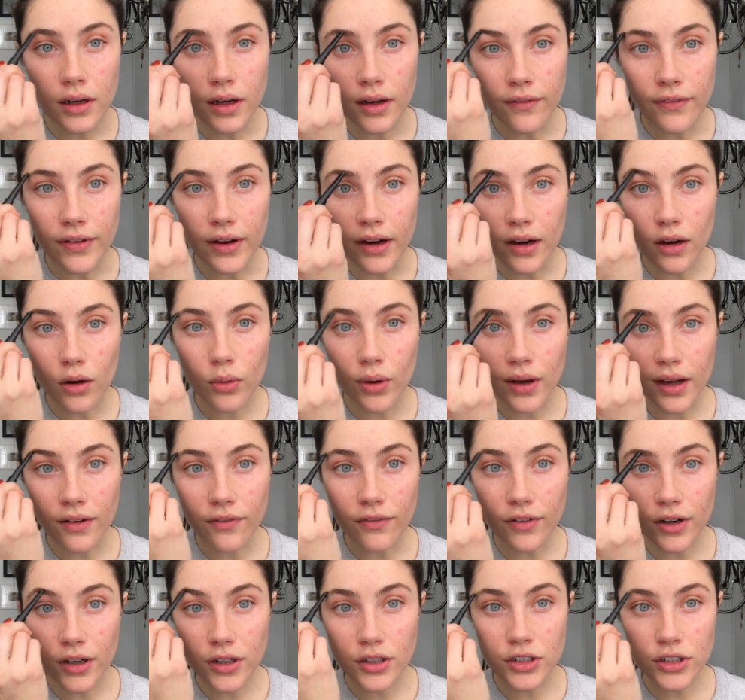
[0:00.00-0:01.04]
a very quick
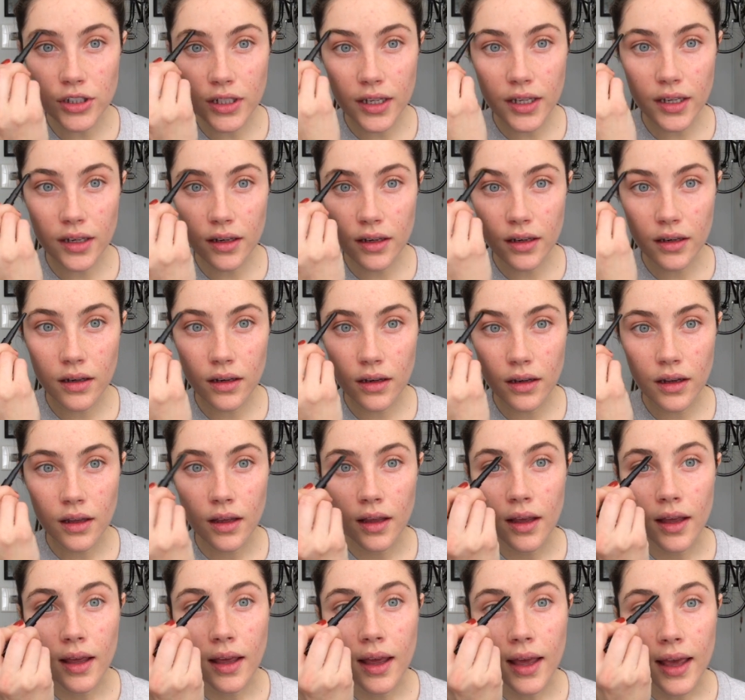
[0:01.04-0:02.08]
version,
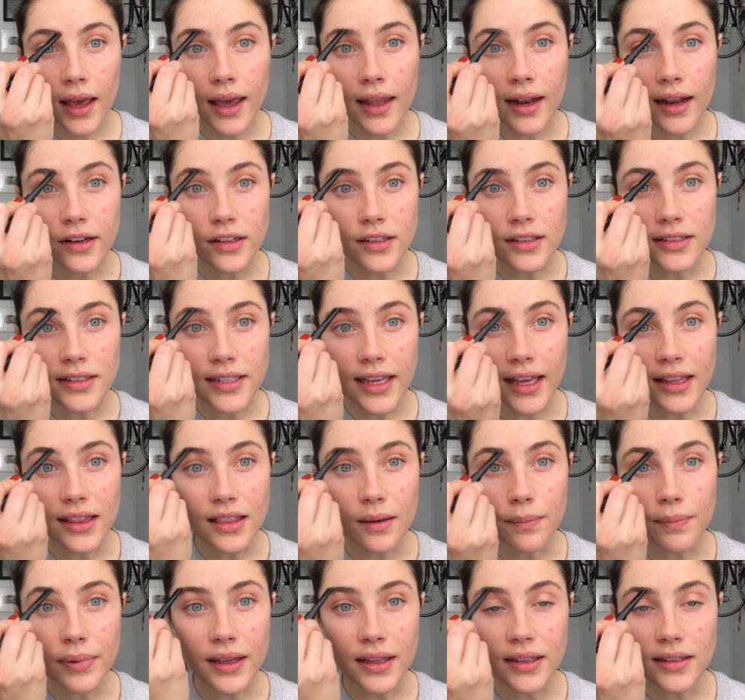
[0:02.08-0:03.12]
and I just take
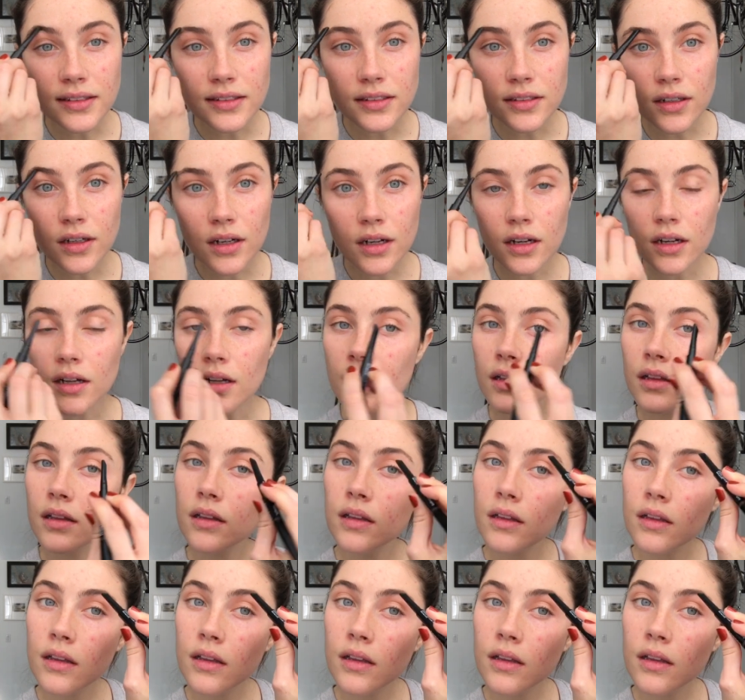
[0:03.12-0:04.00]
the pencil